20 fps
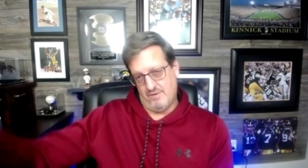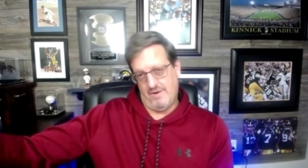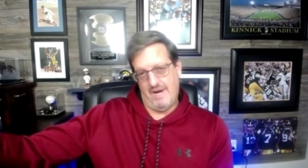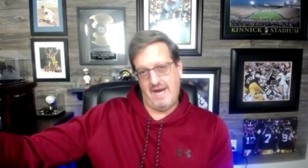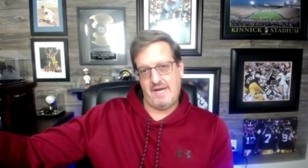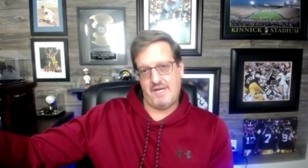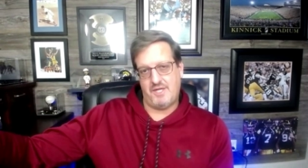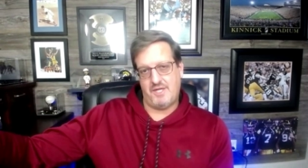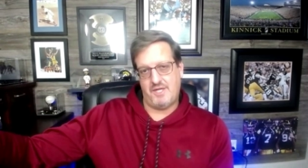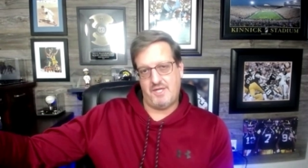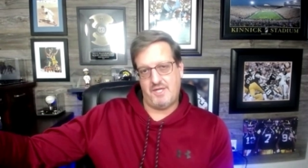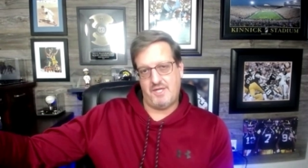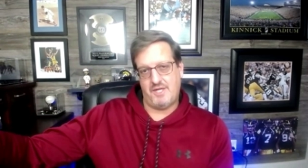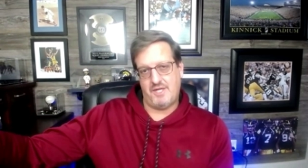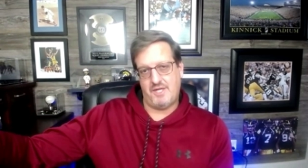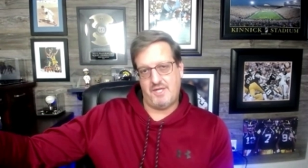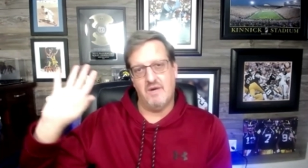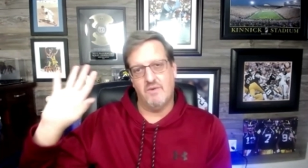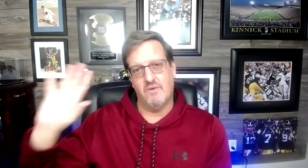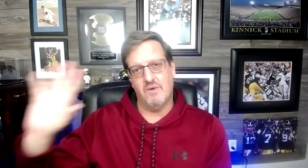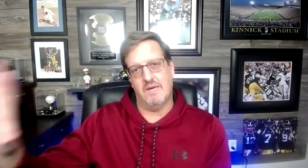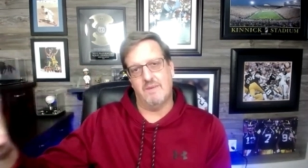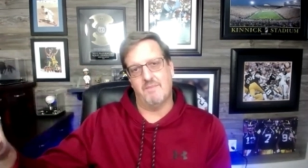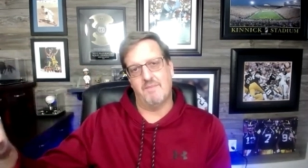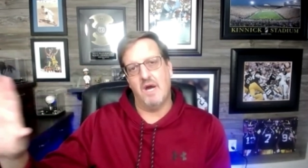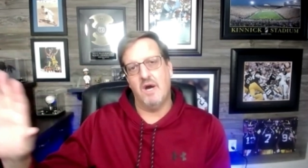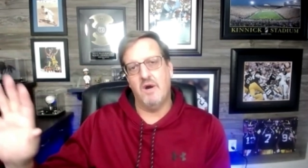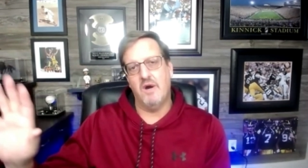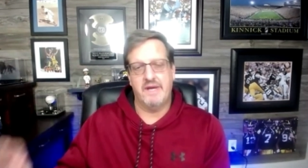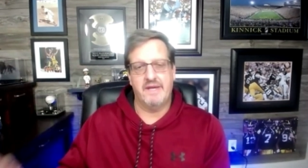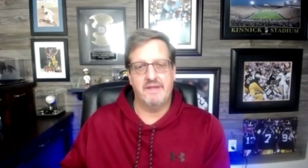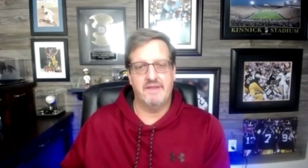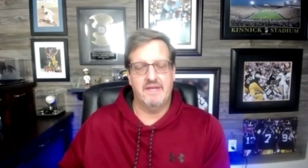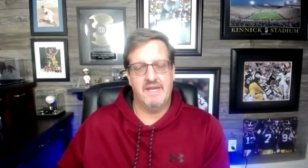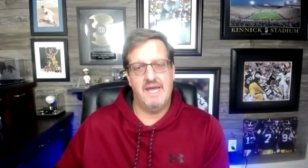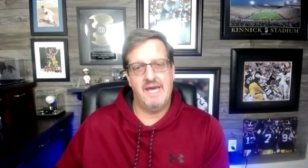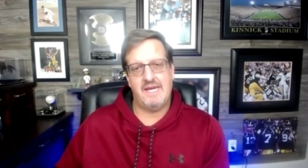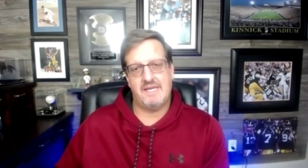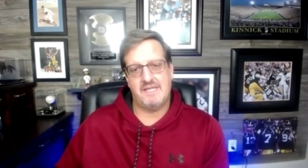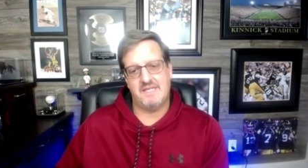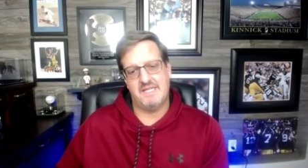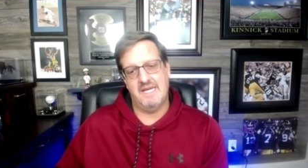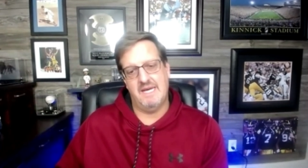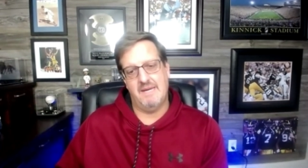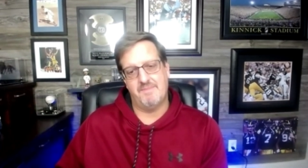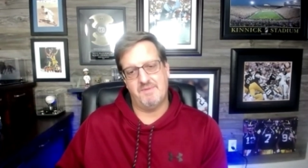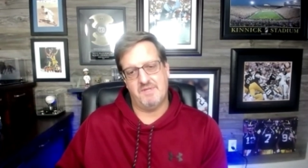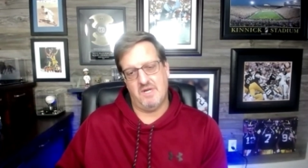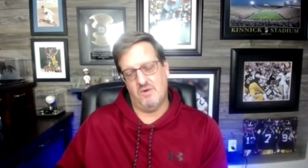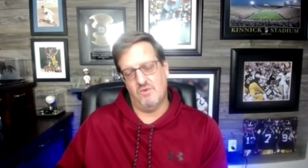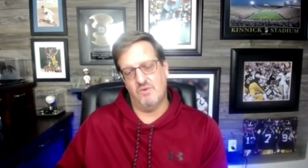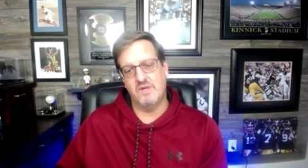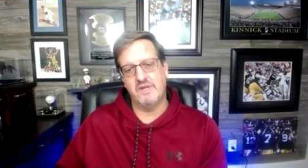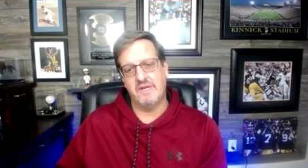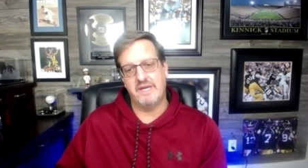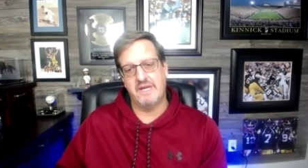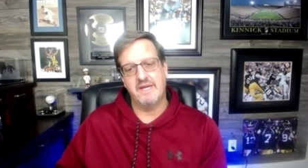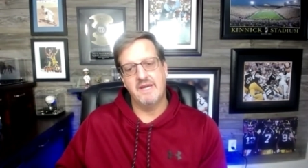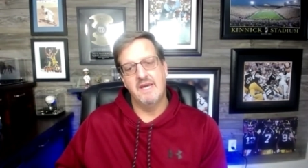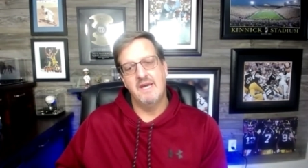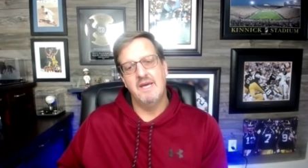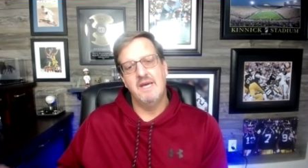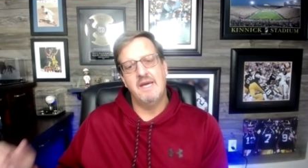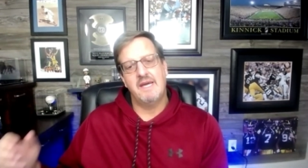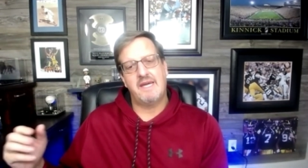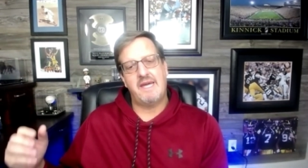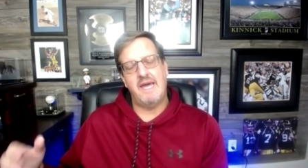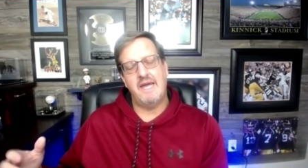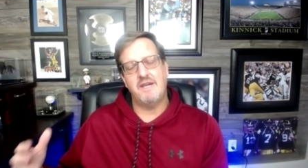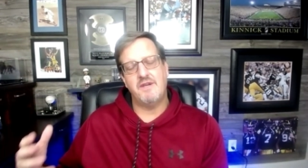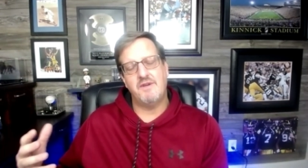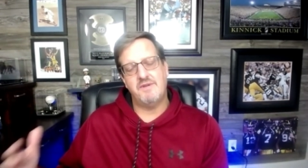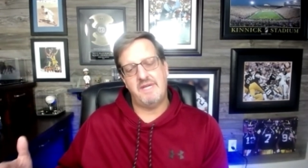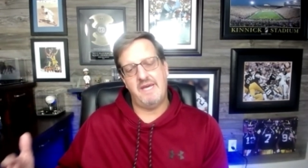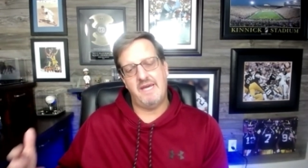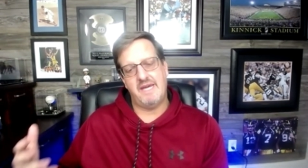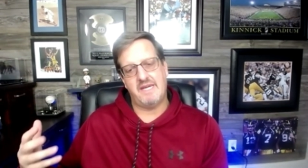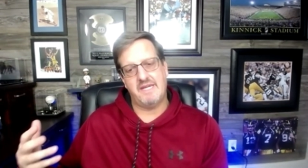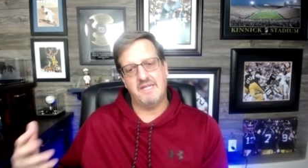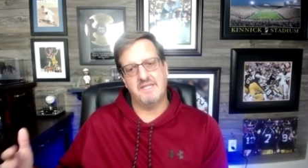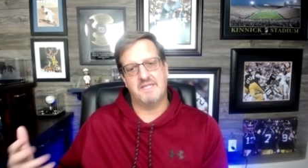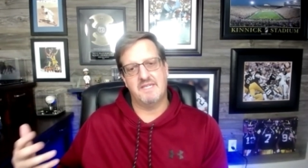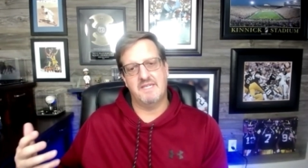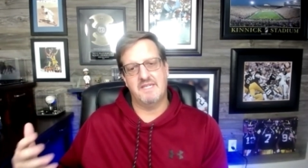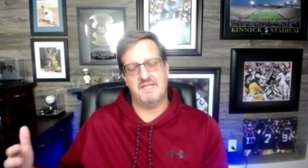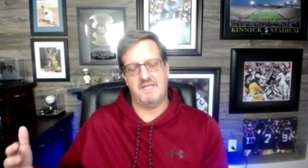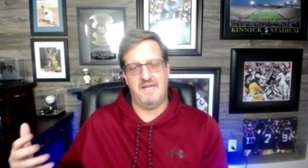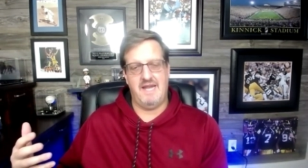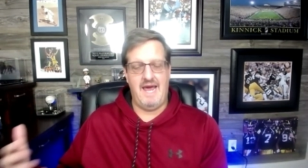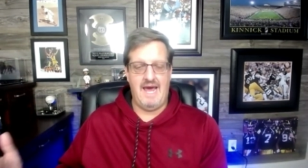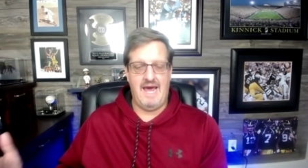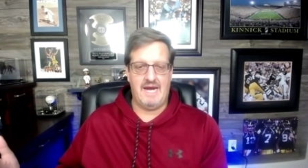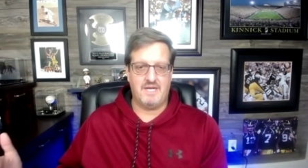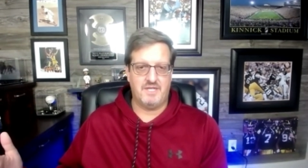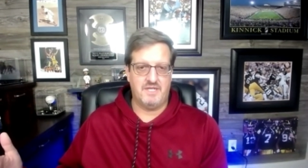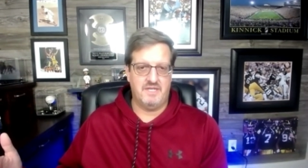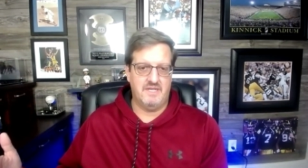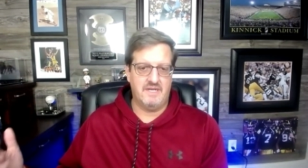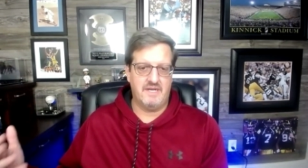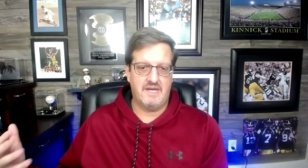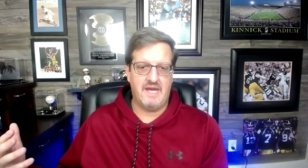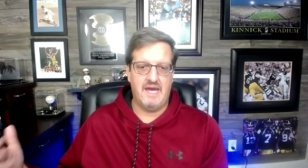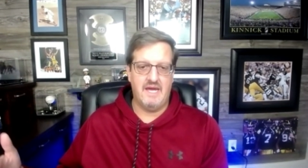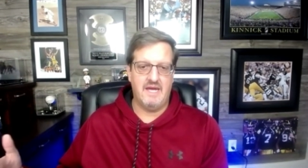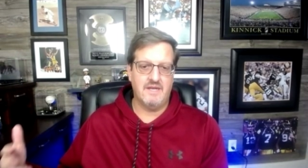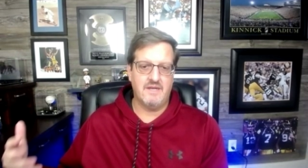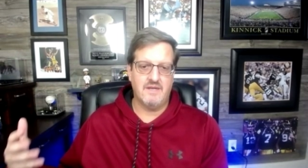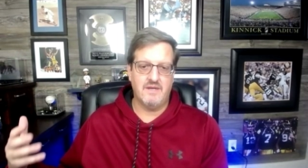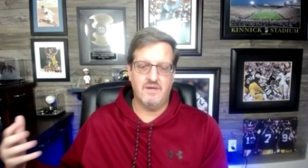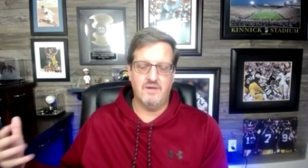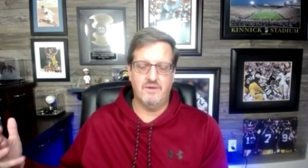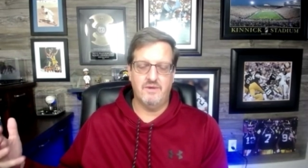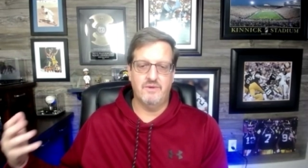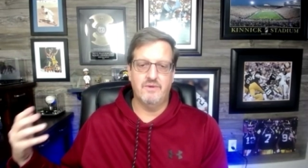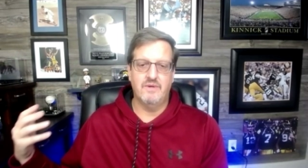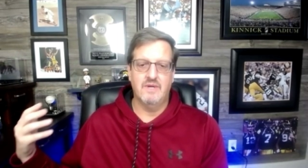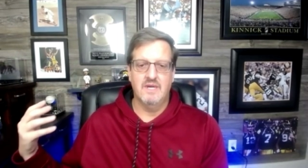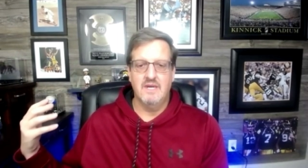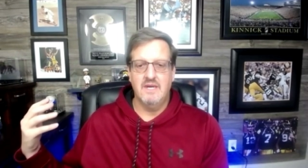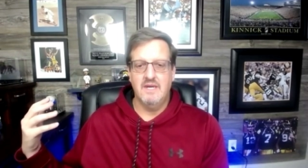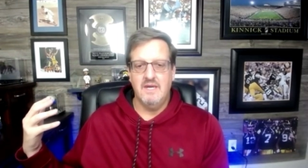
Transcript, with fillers: direction i know where i'm going the next steps are really can you take consistent action can you